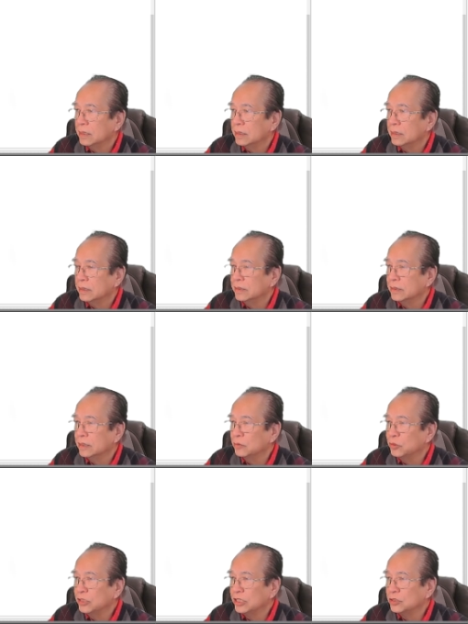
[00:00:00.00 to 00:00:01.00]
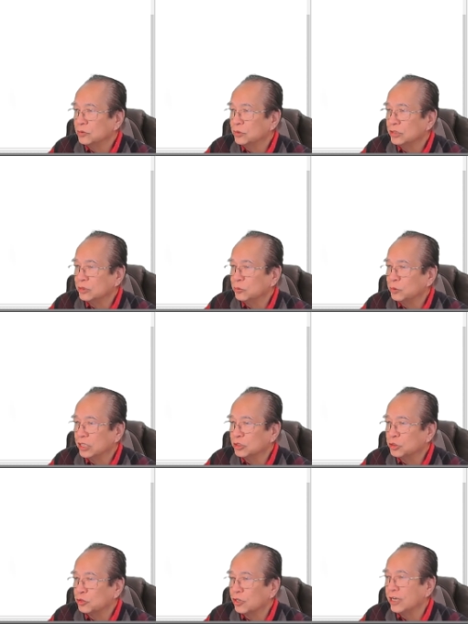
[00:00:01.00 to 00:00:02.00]
And then we can
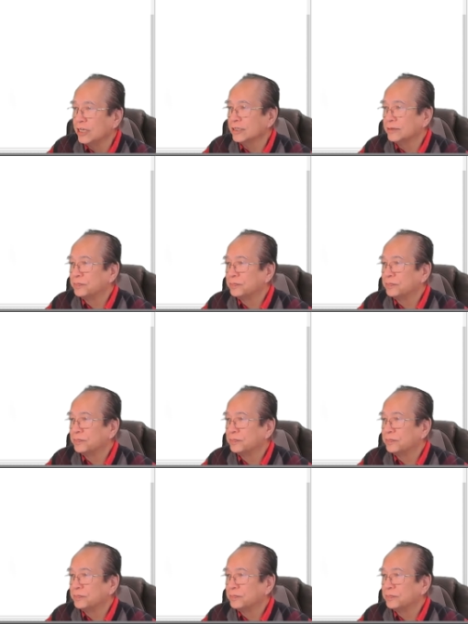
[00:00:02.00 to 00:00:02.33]
try it.